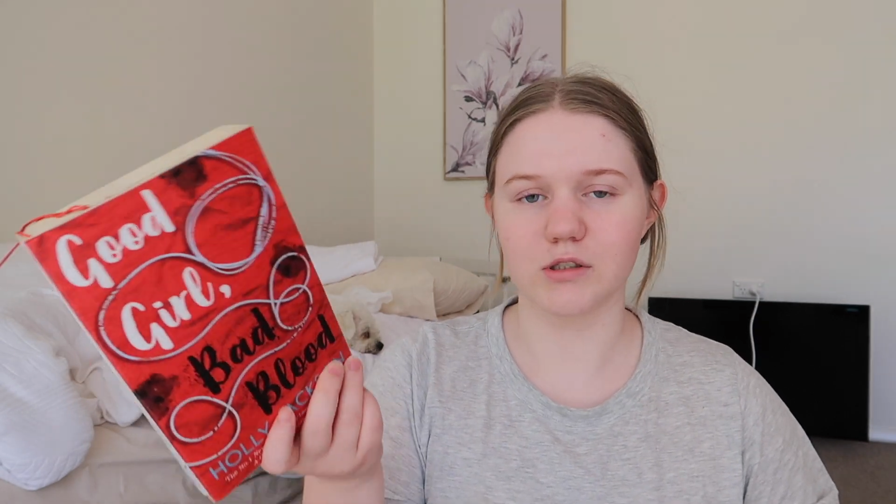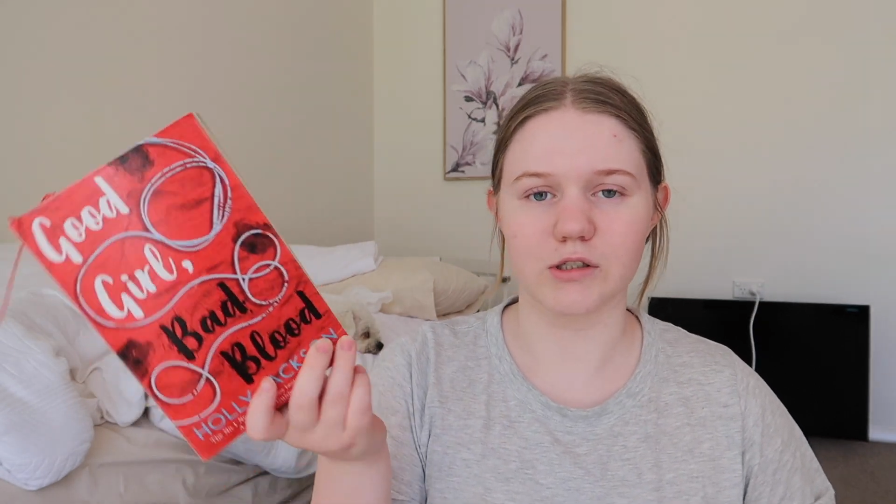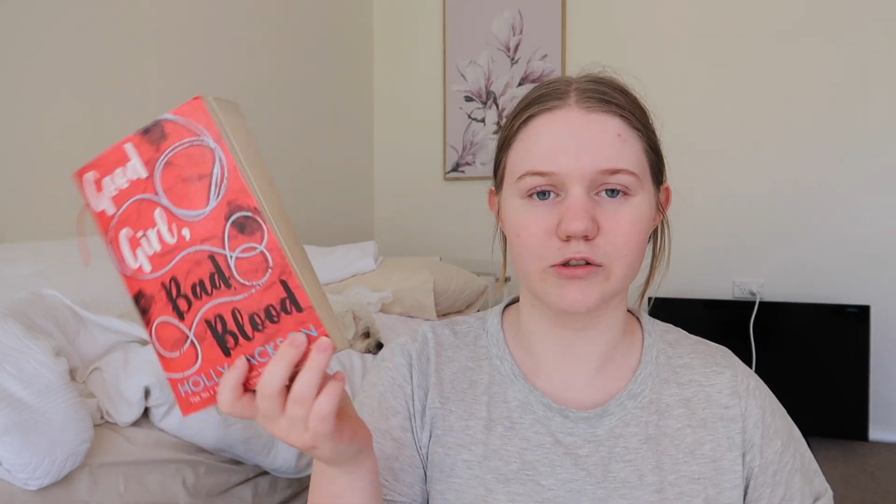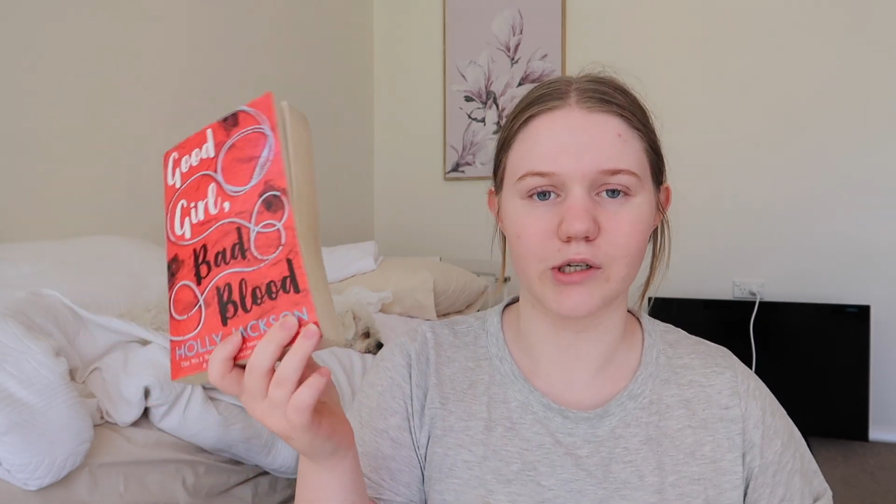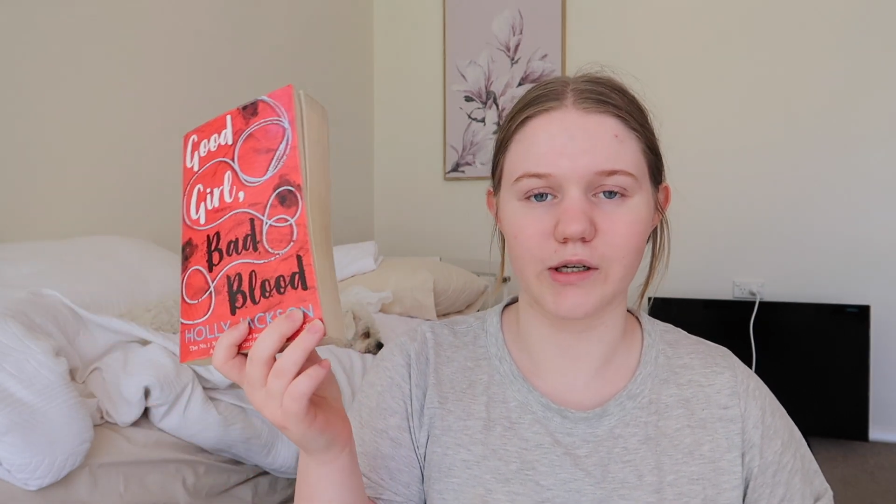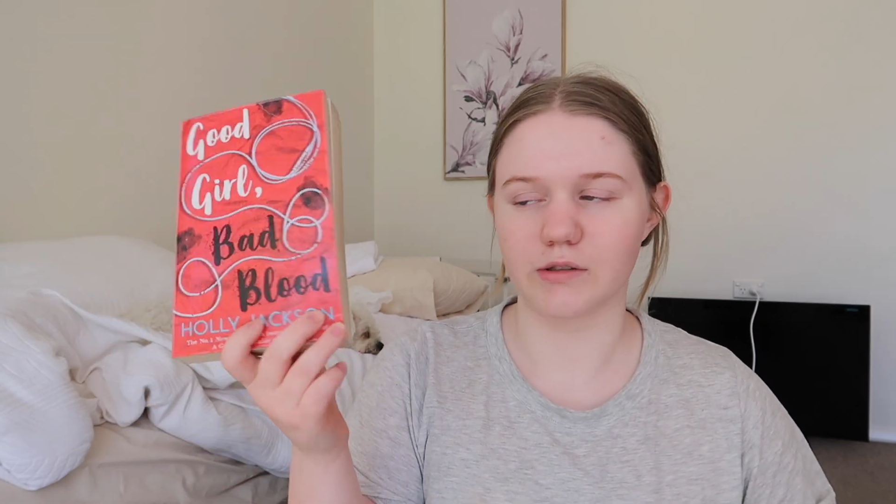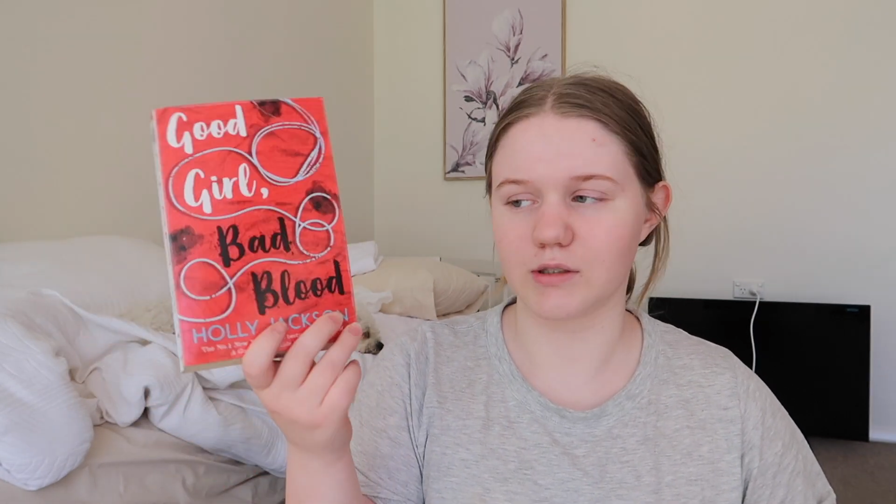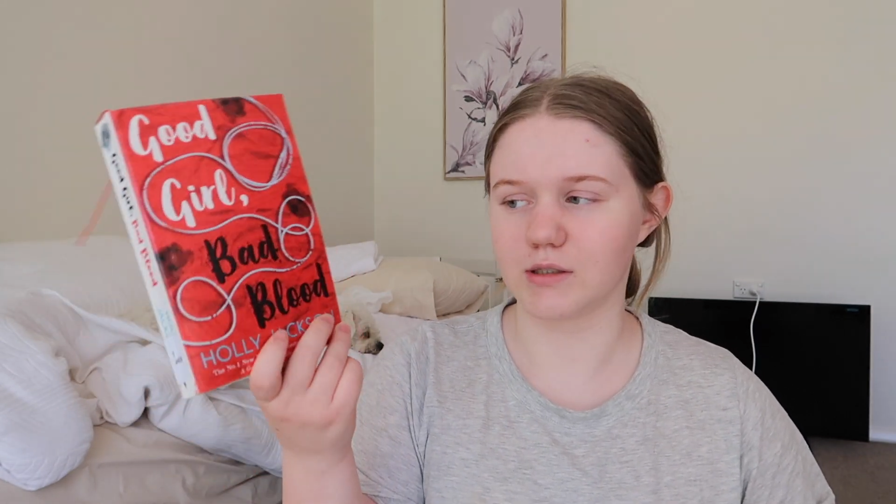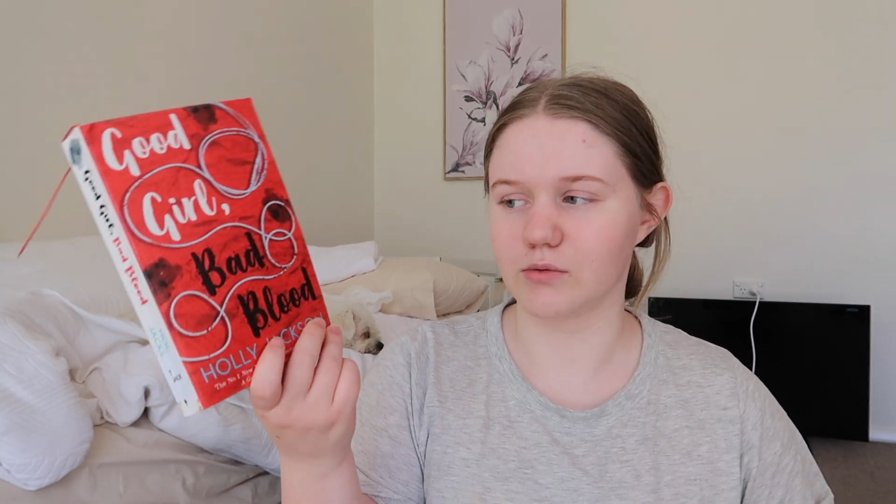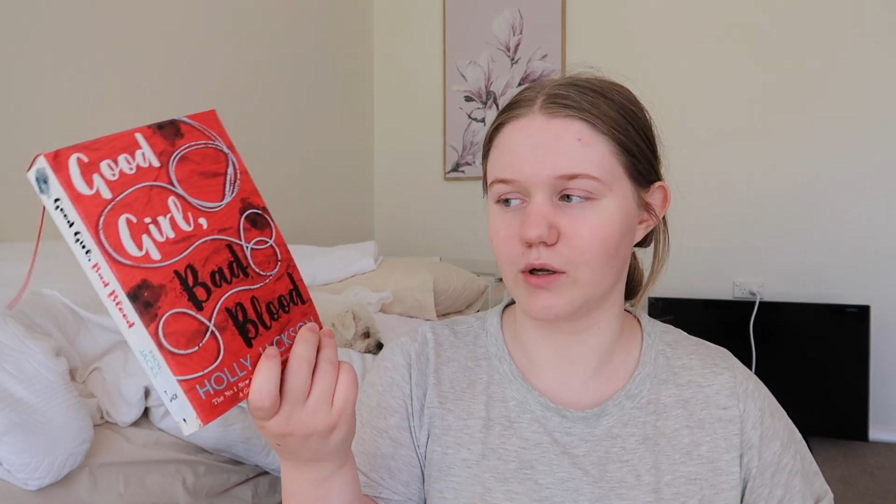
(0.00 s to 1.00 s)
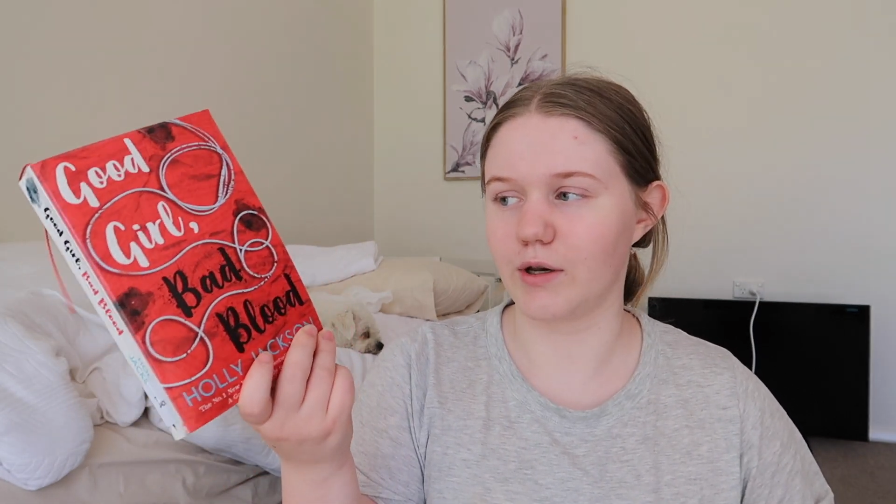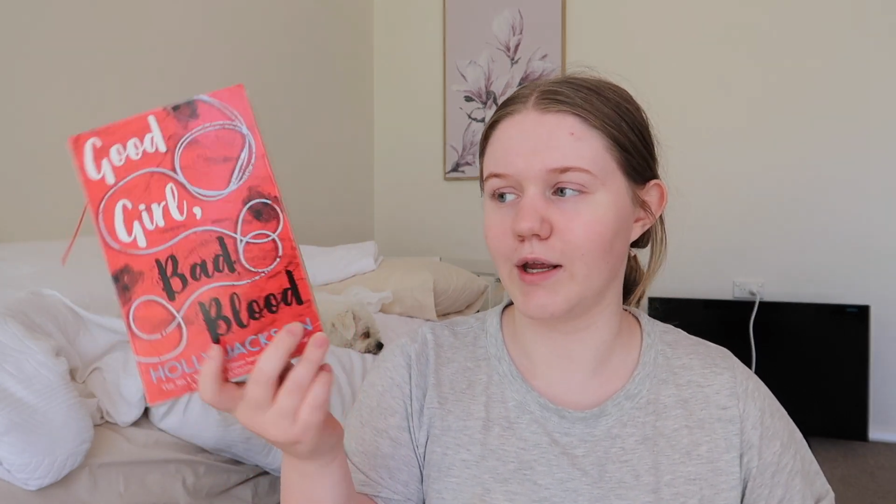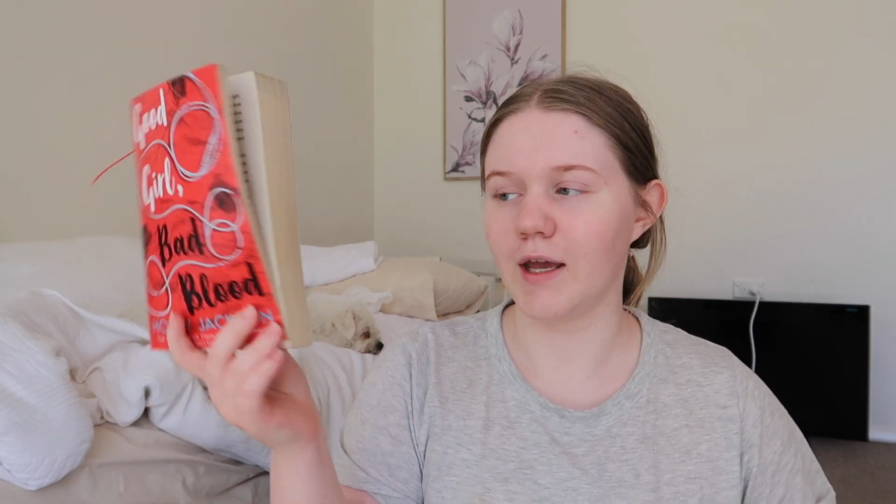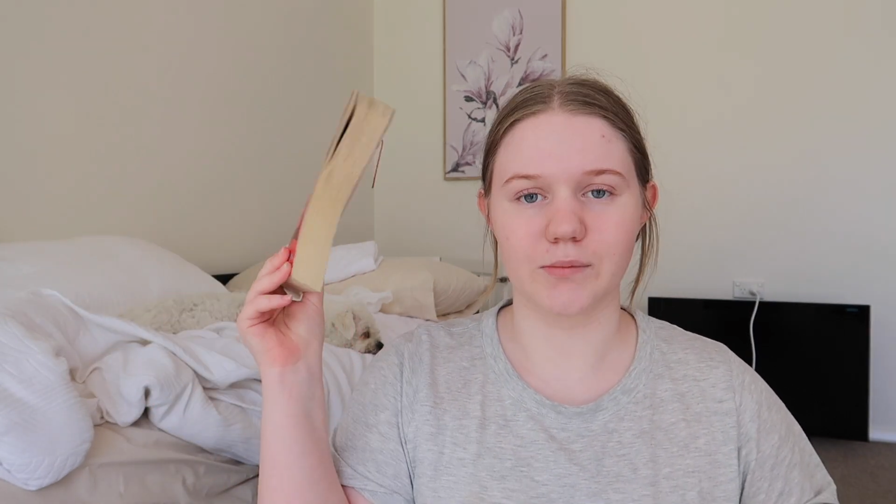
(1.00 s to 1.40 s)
to go straight onto this one.